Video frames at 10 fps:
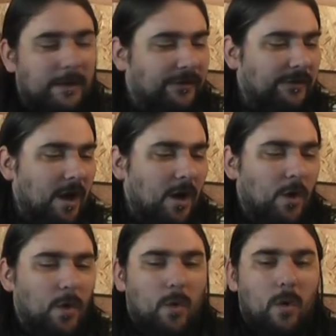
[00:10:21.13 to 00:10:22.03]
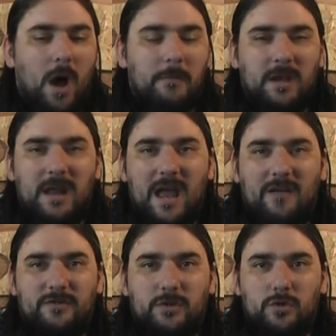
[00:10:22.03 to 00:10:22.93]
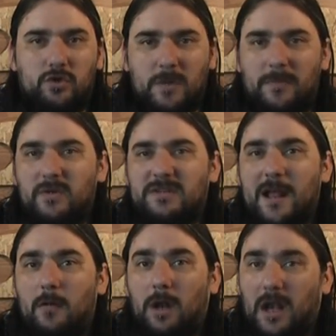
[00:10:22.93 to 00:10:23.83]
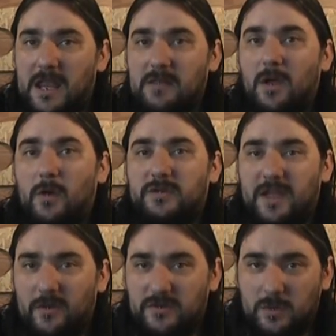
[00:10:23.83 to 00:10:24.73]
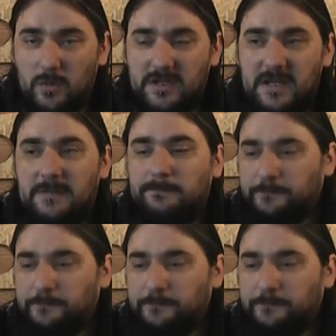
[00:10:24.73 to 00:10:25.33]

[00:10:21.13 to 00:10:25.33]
So I'm going to have to strip those down, clean those, get those sorted.